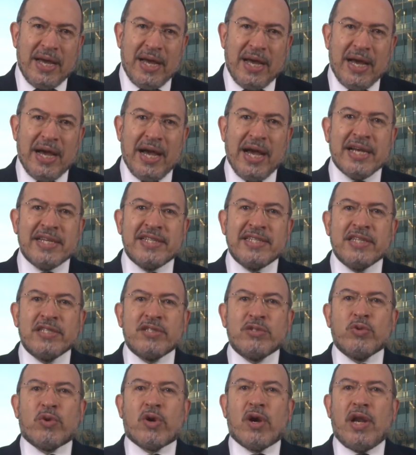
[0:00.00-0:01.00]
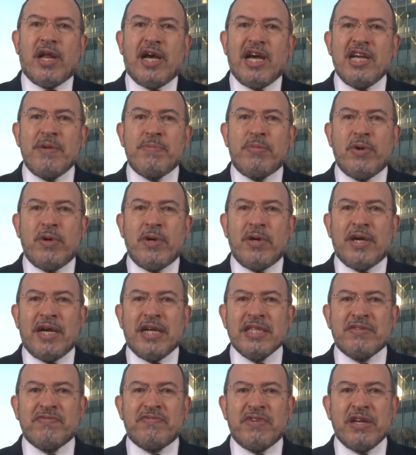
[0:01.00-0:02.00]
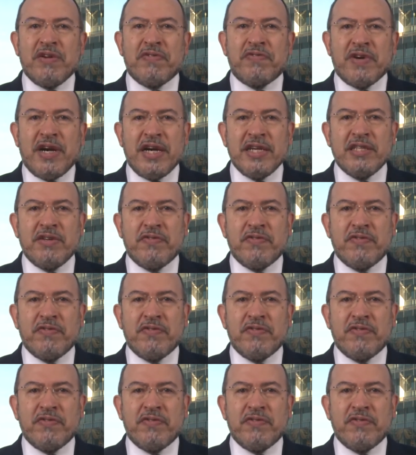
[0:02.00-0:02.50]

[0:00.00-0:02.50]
Access to reliable and verified